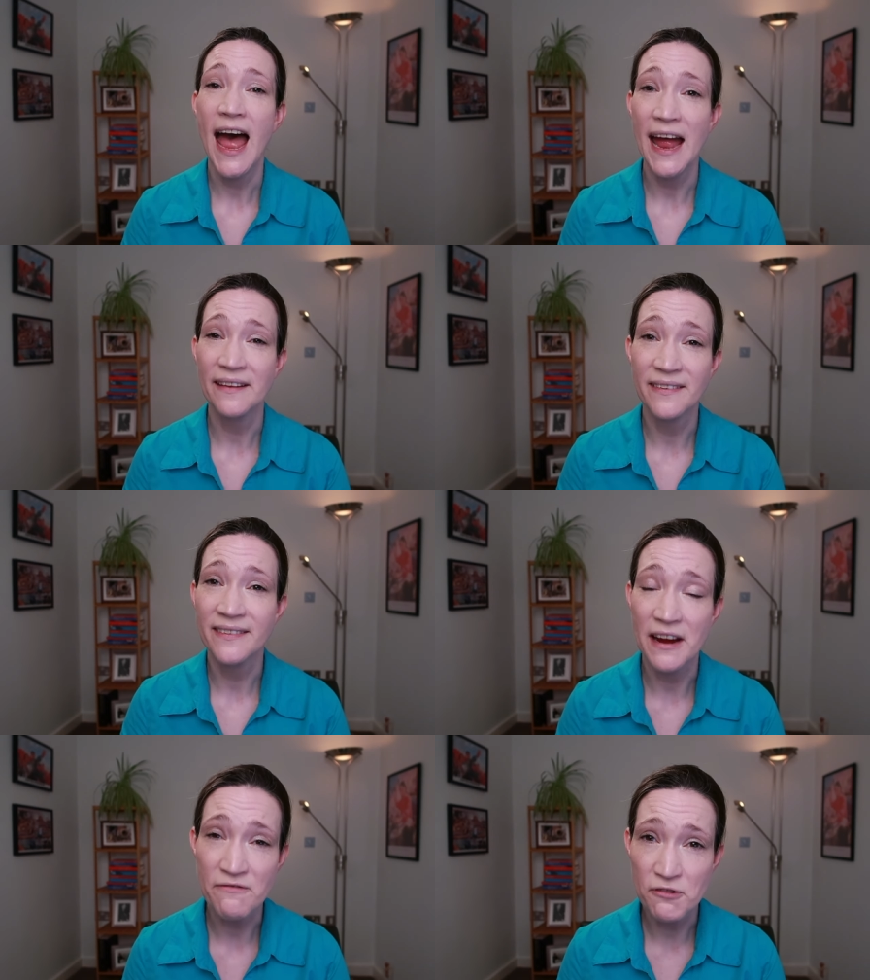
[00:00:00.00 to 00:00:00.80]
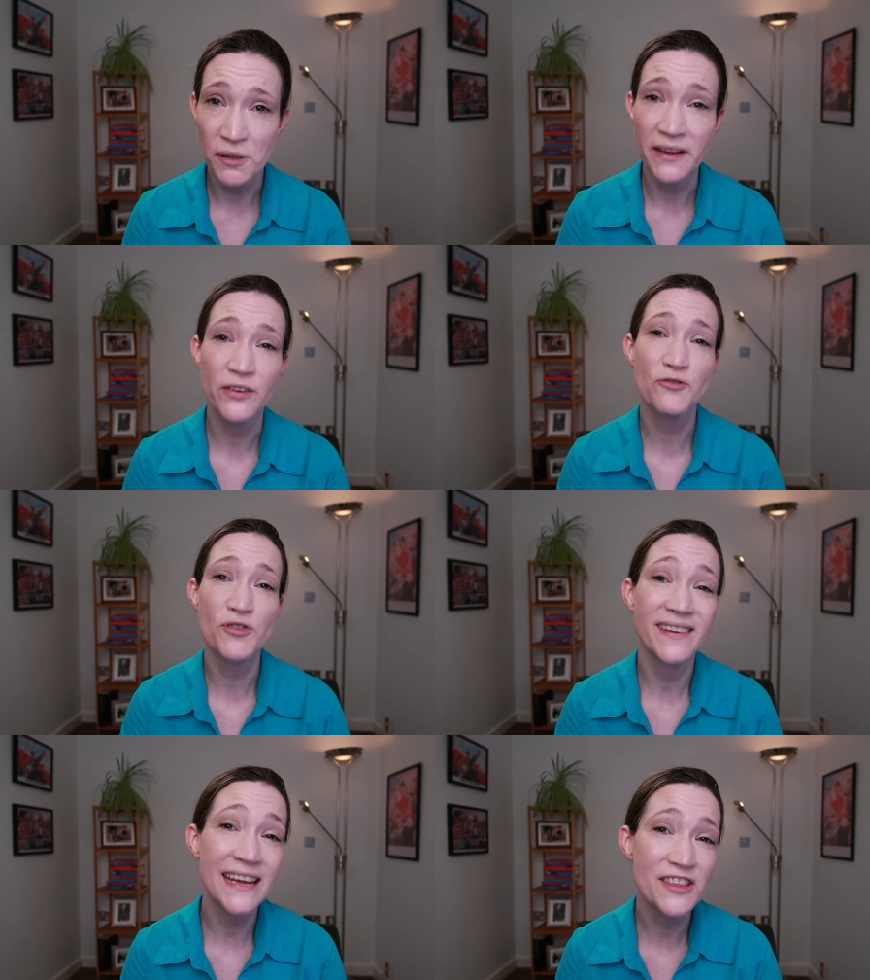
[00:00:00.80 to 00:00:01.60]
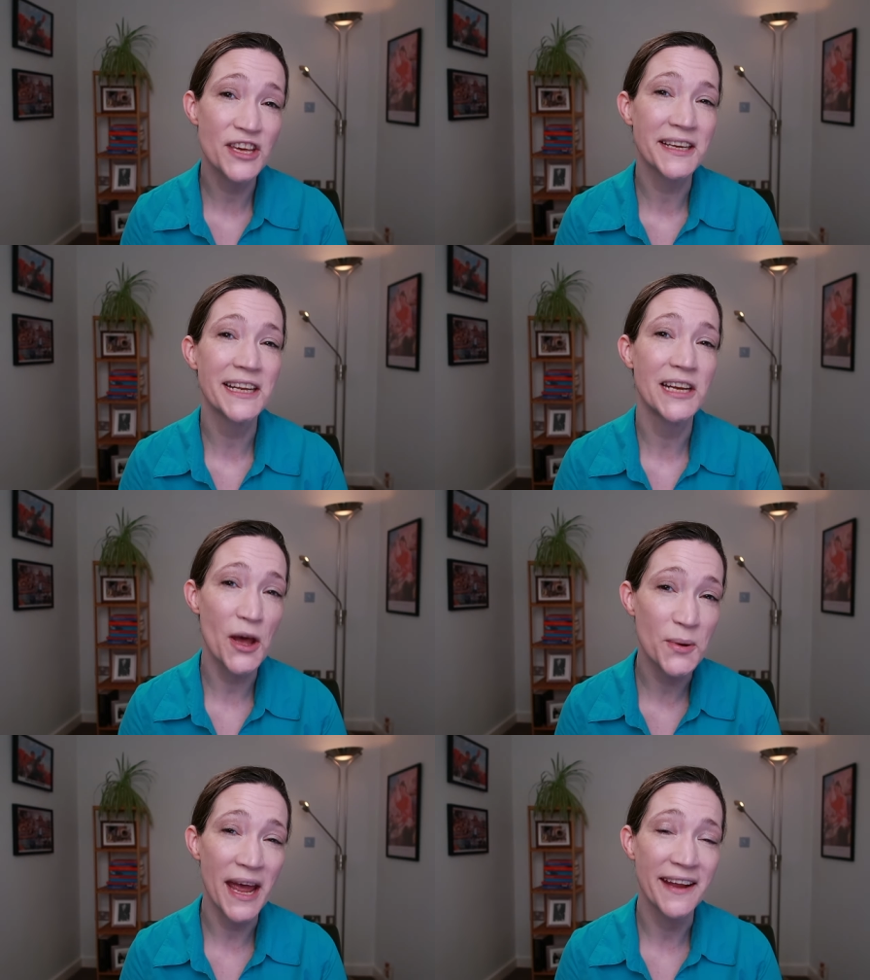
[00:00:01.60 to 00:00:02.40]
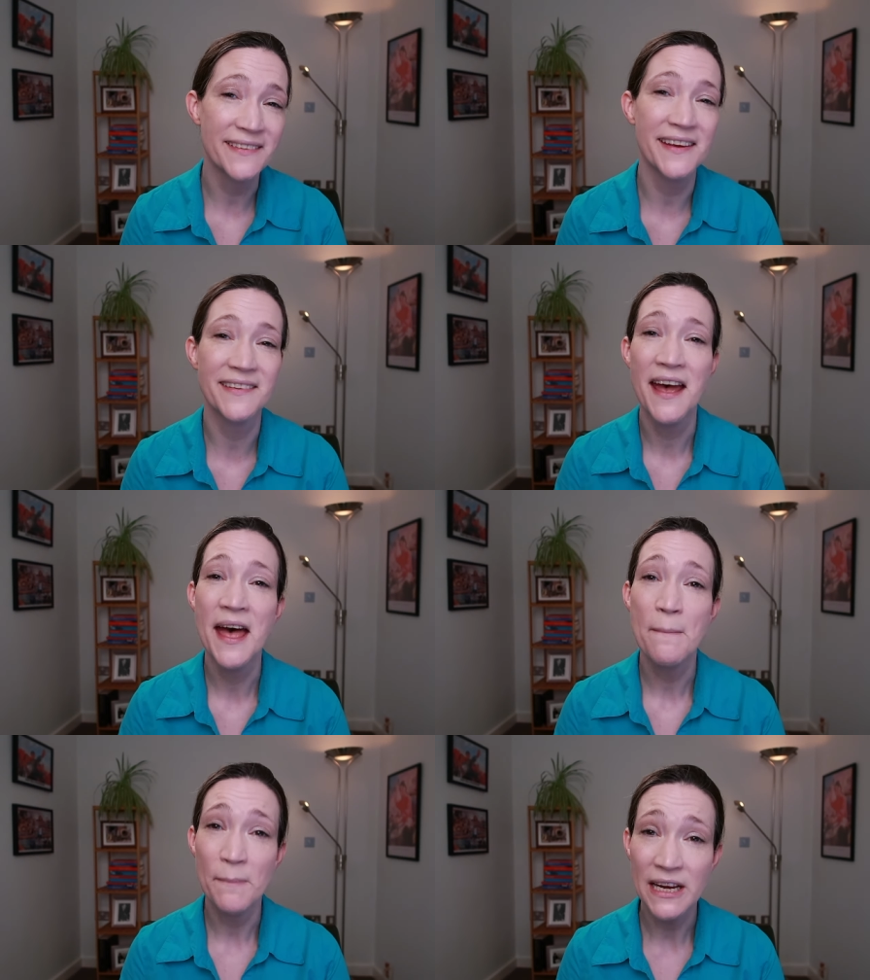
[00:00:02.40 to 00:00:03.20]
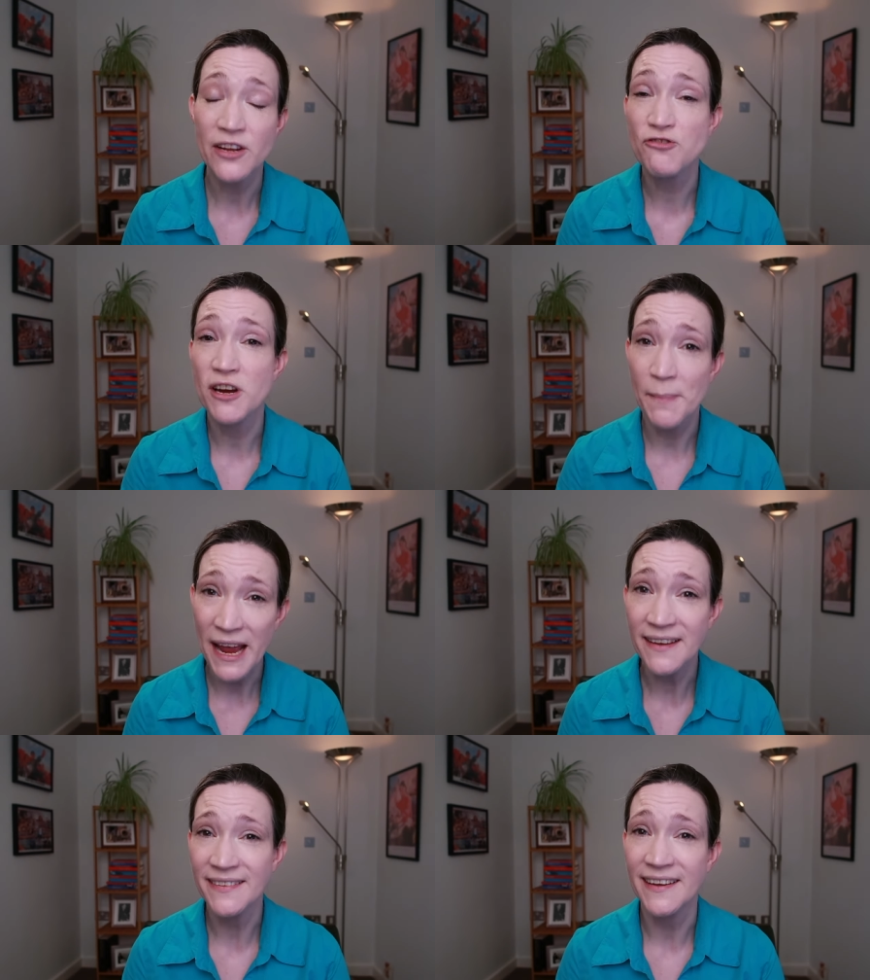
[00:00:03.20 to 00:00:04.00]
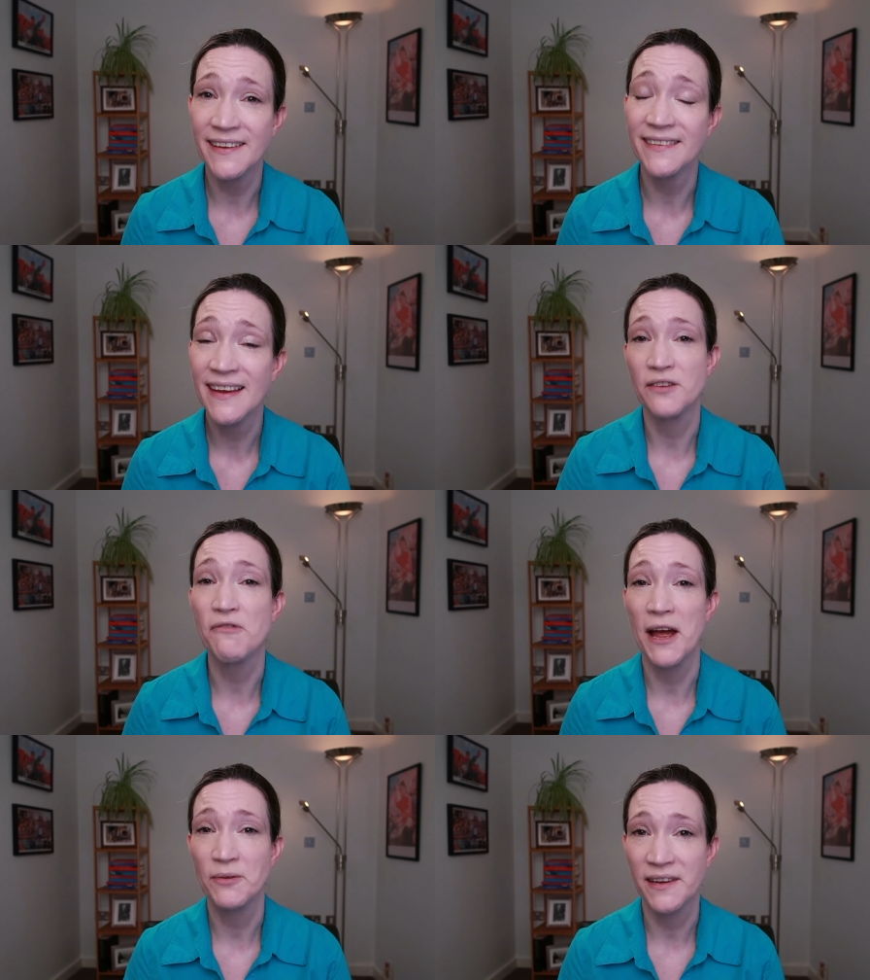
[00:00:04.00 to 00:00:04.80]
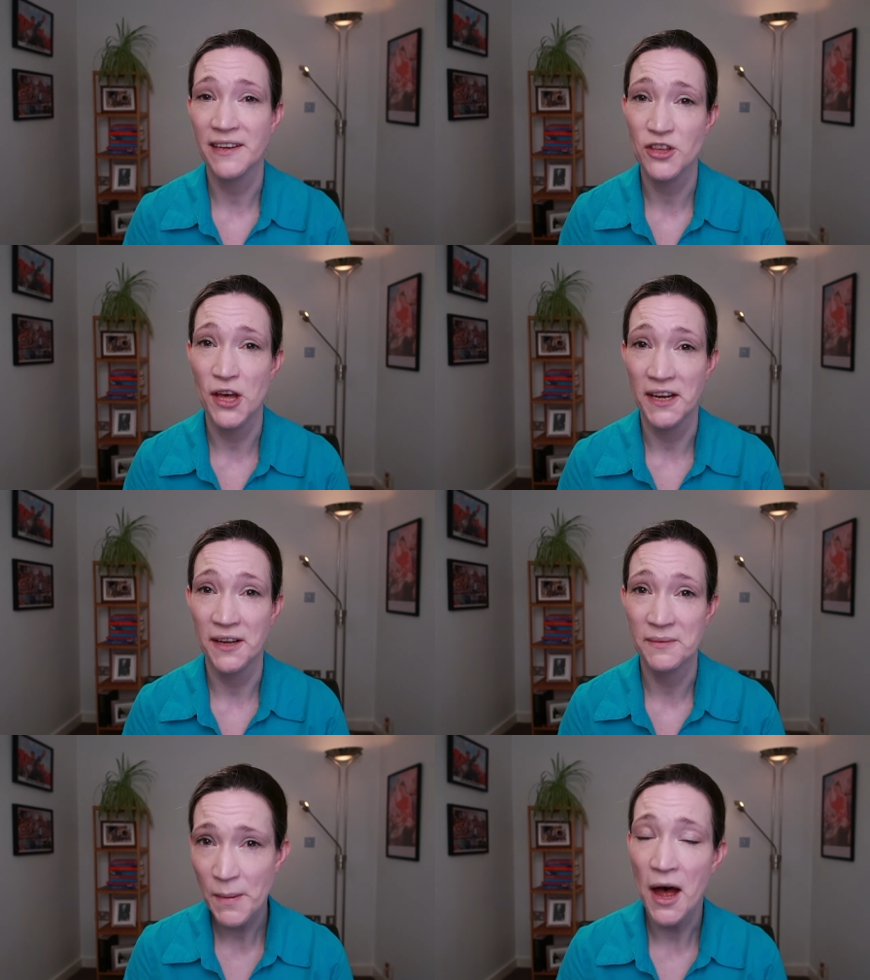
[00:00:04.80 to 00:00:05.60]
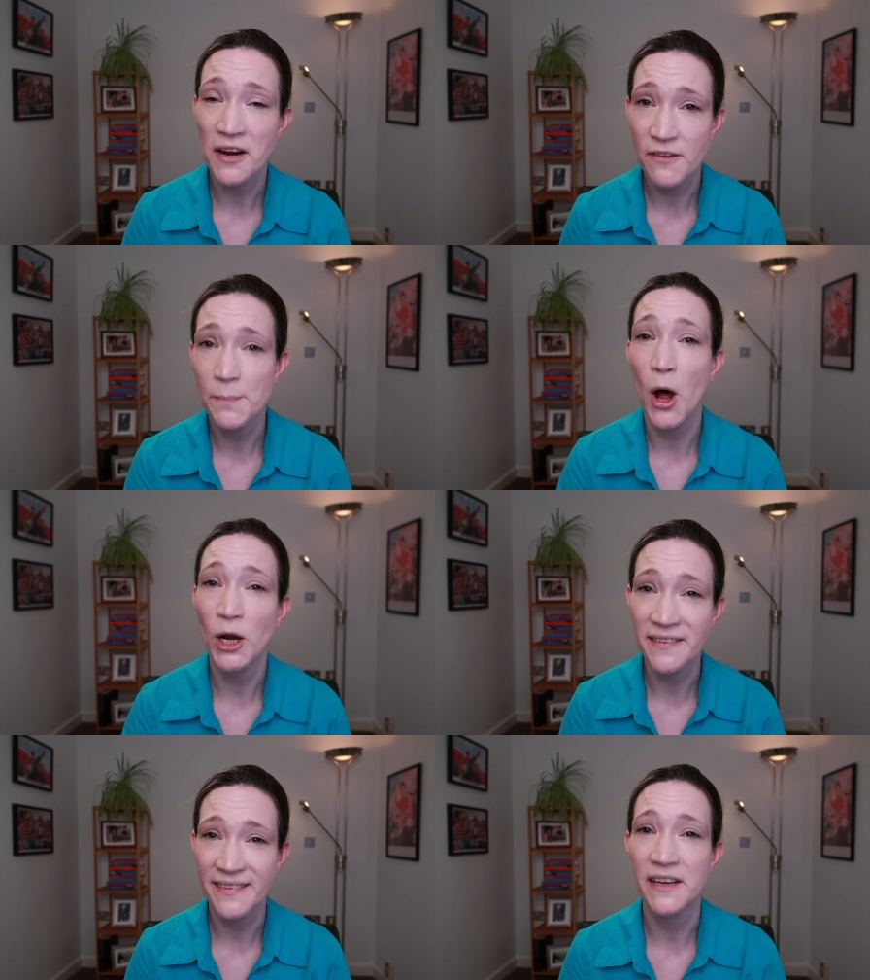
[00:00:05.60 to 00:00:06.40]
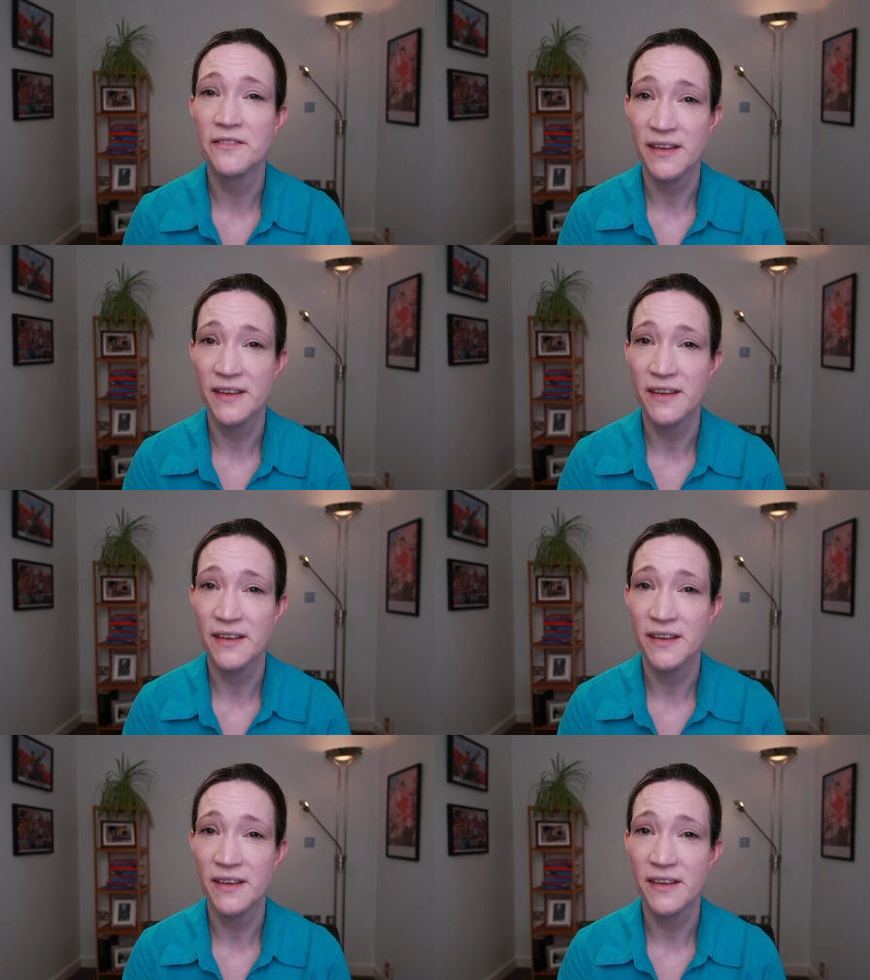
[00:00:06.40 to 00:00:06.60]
and several strategically located military bases surrounding China, part of a policy of